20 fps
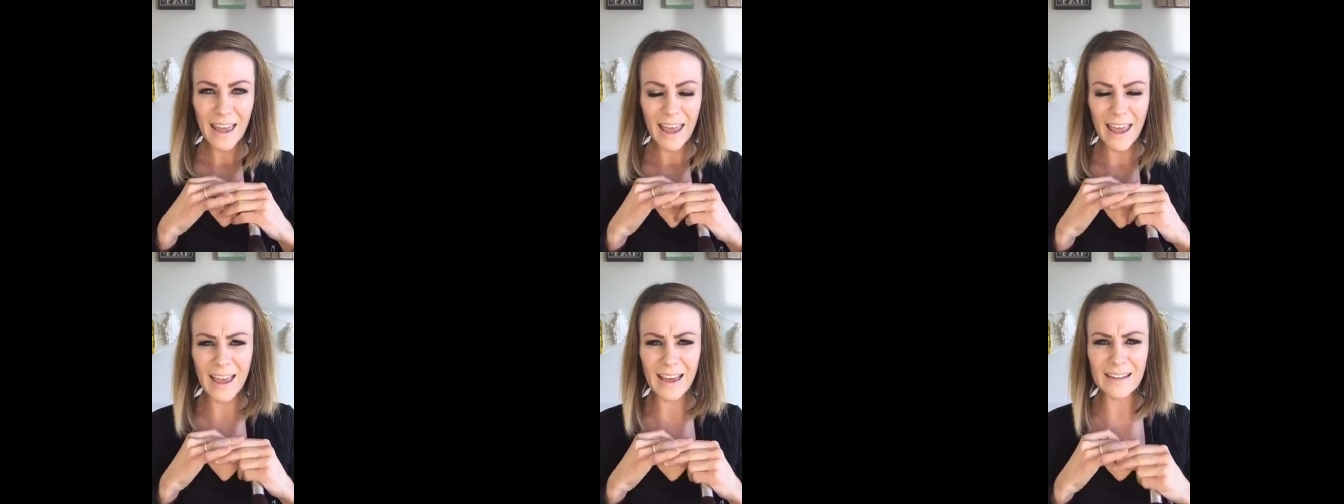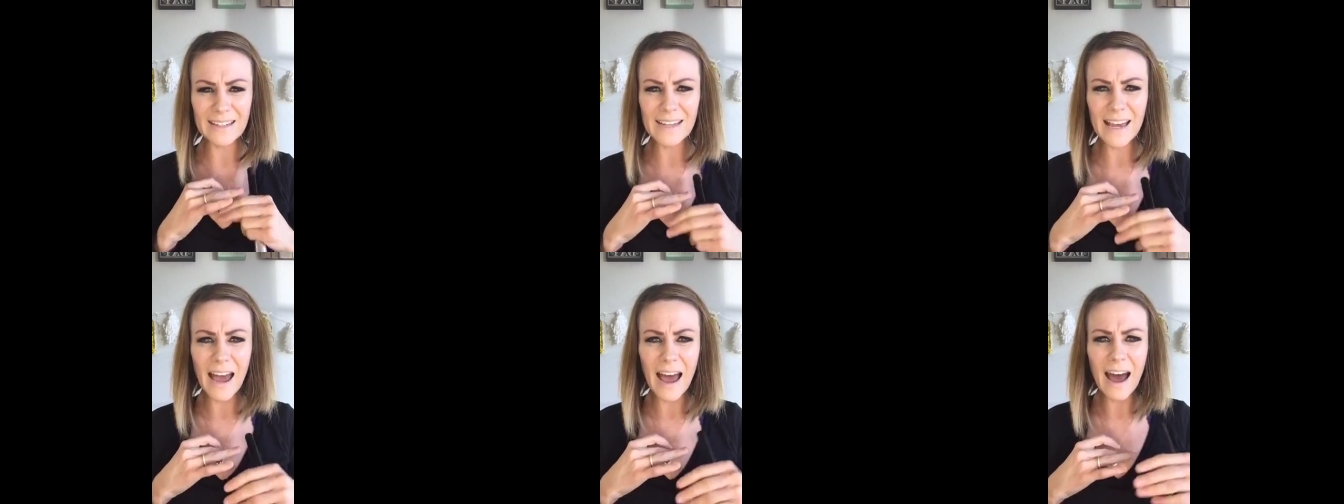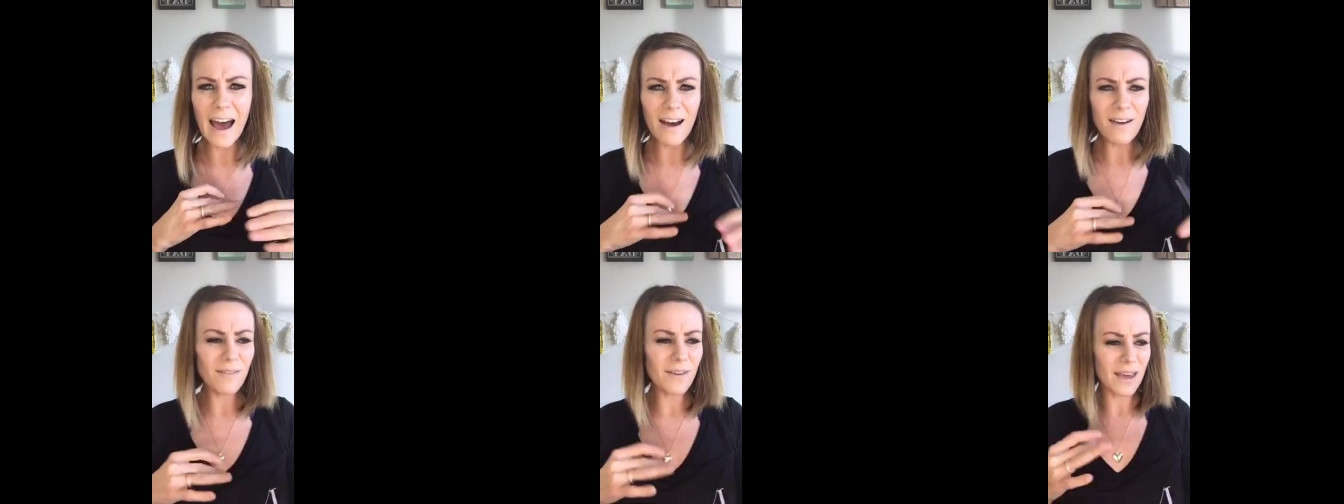And to
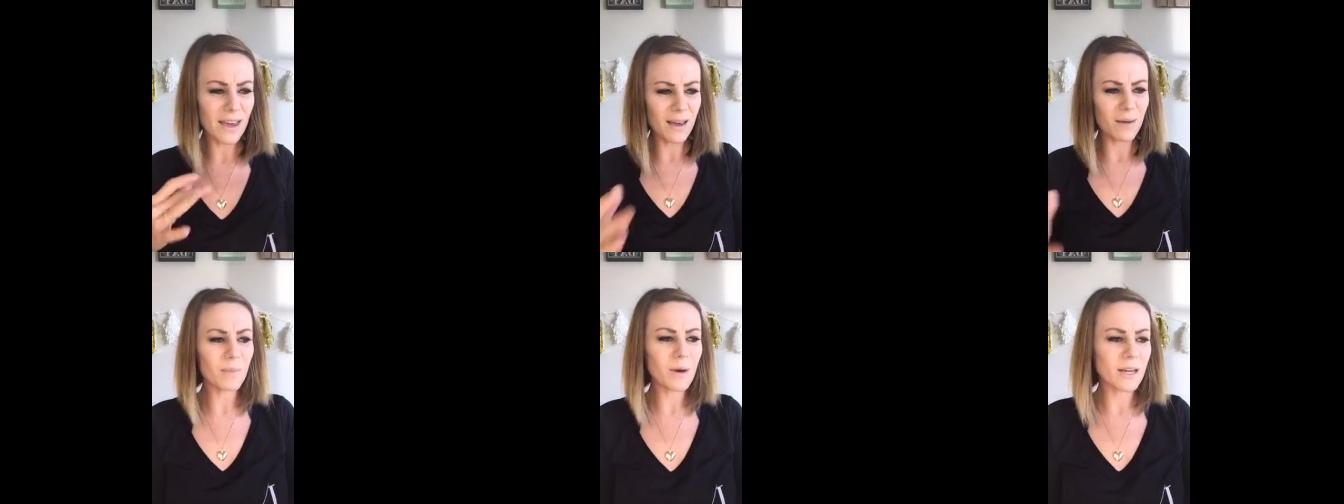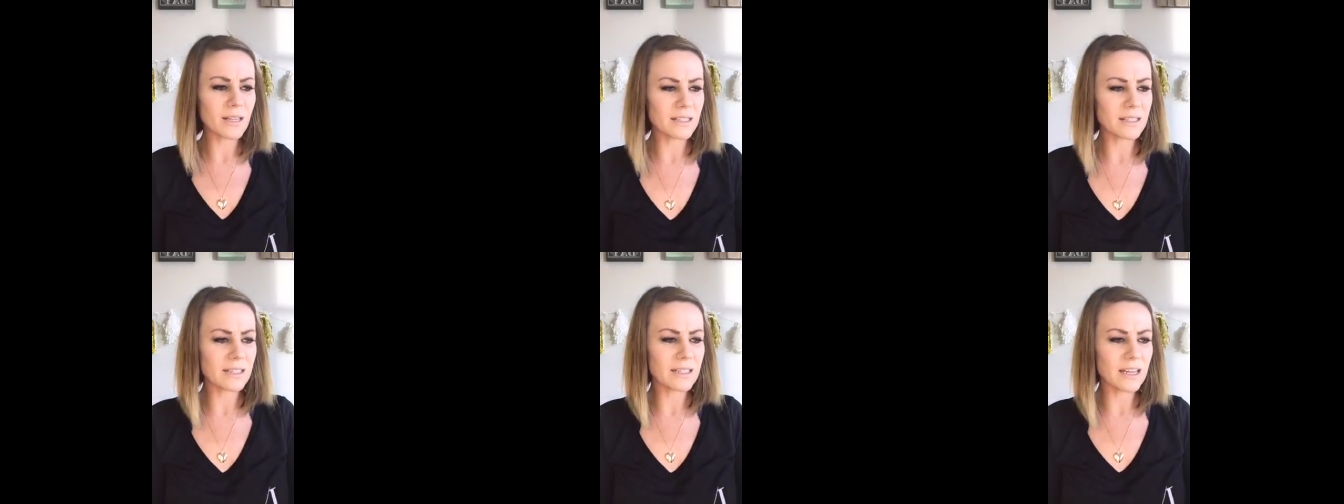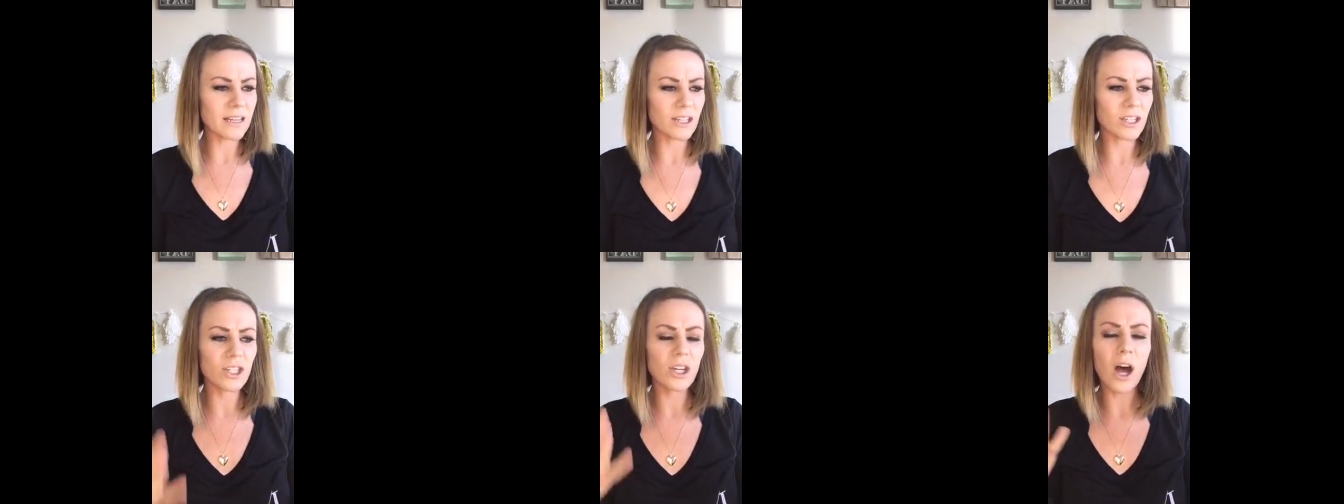have him on
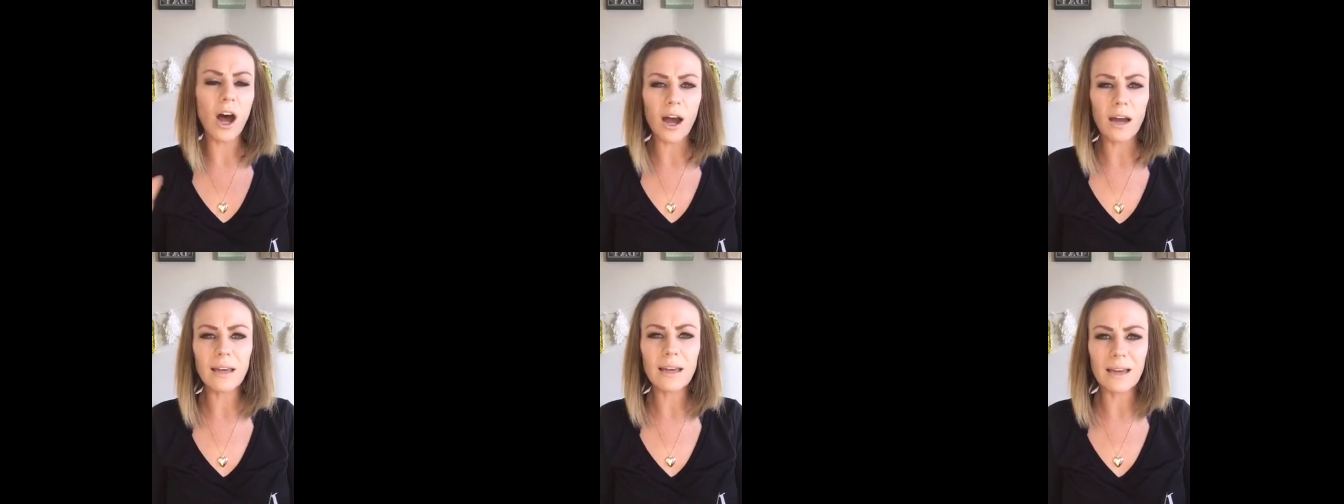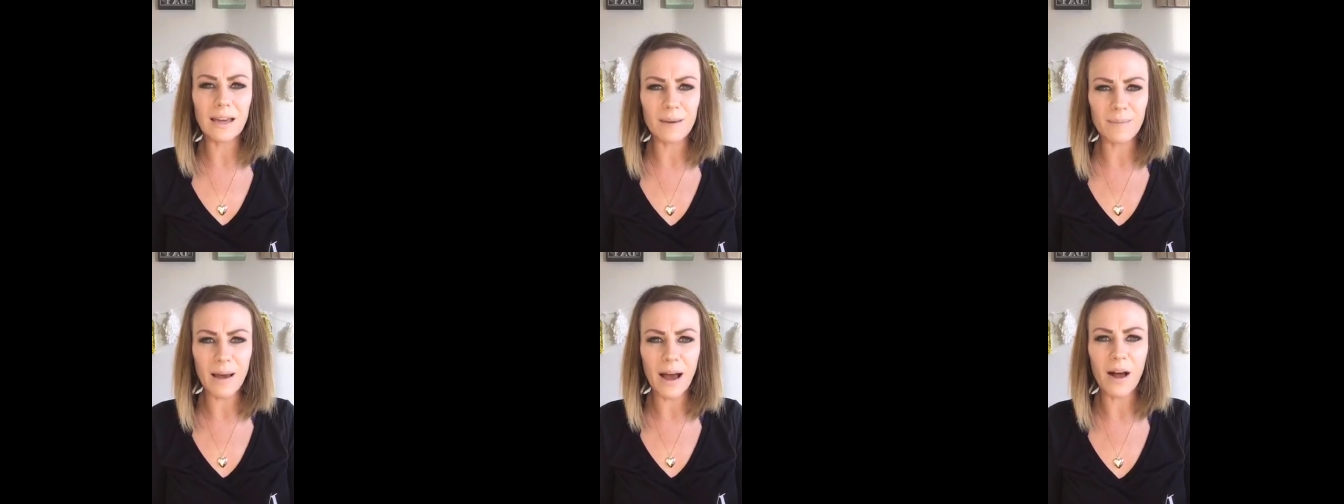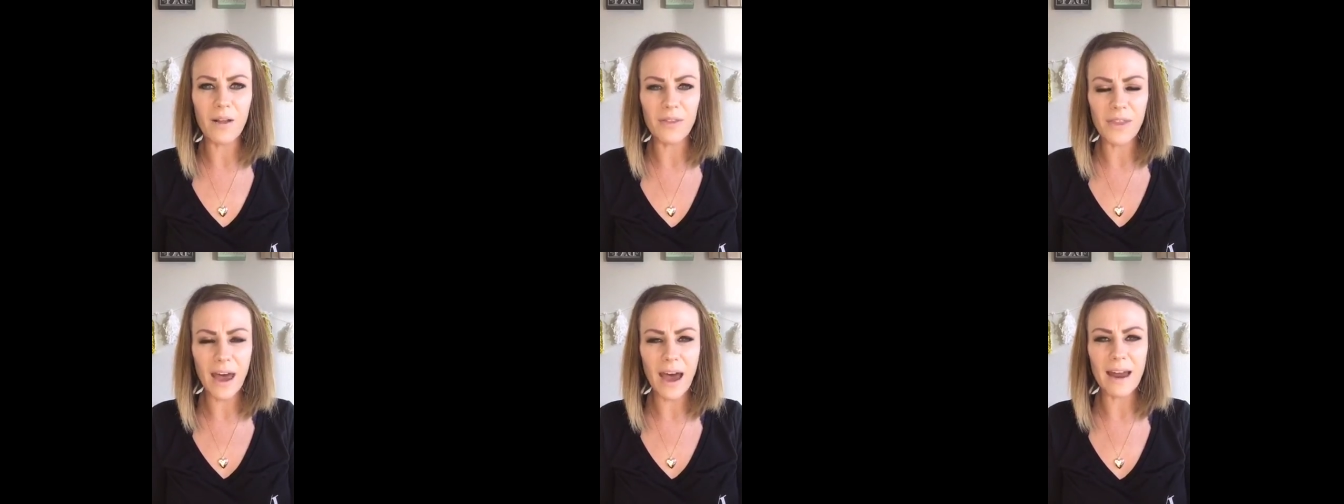stage talking
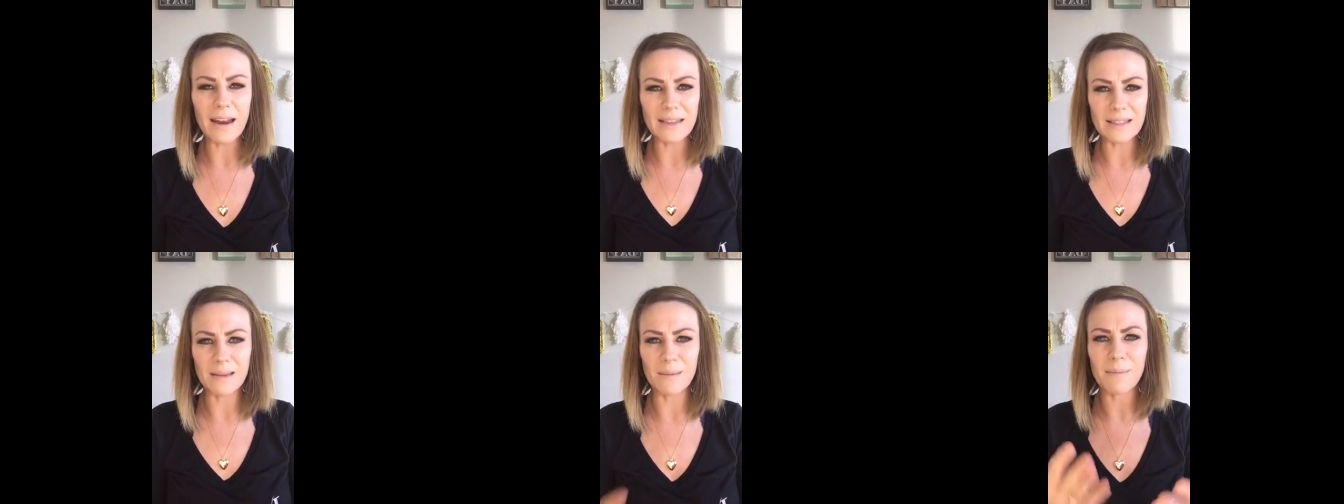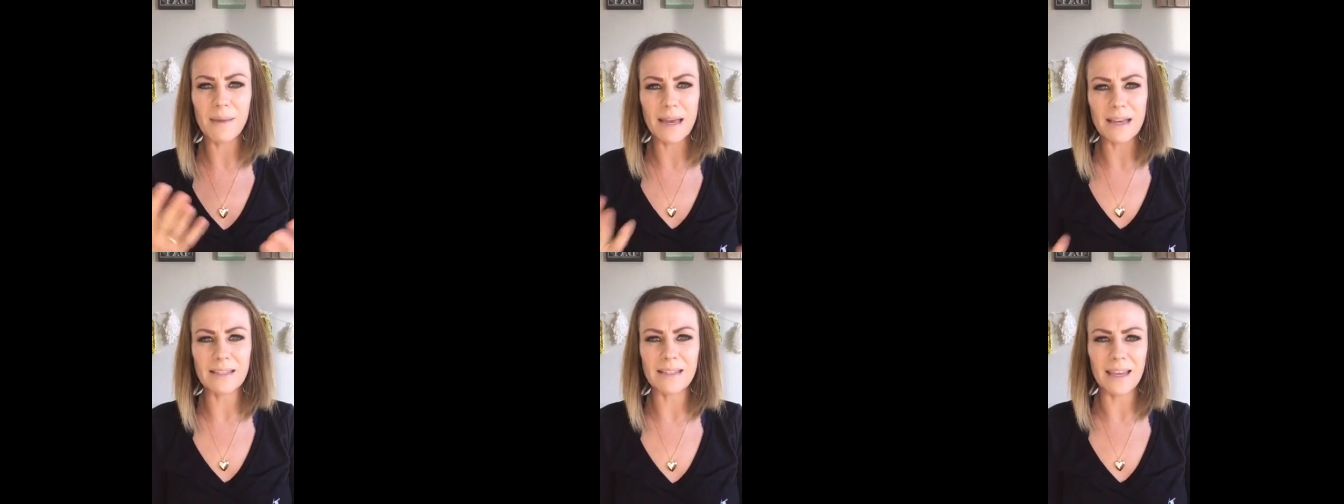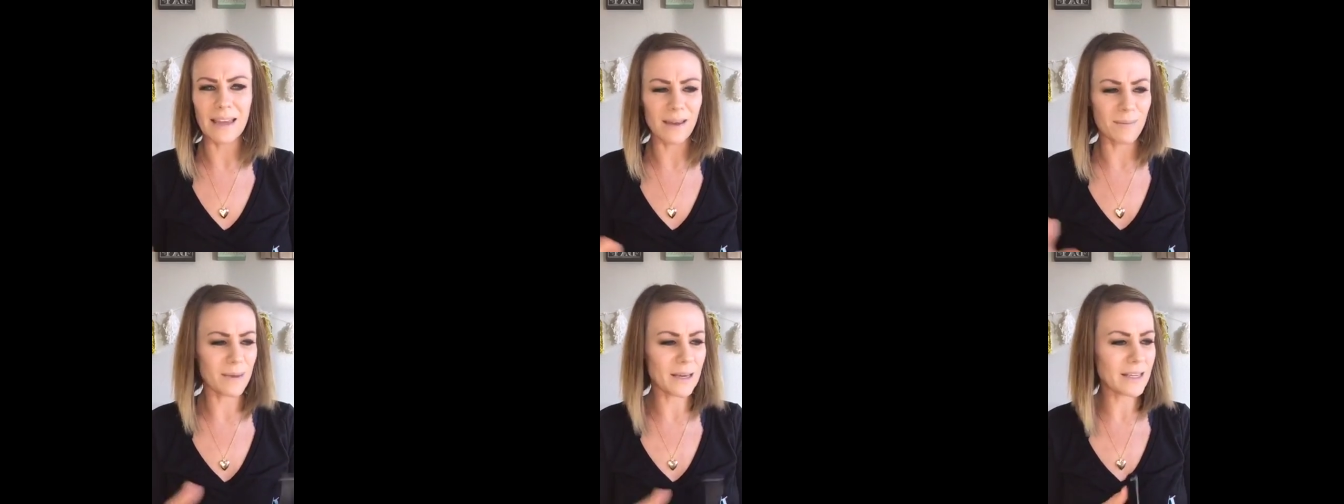about that is amazing.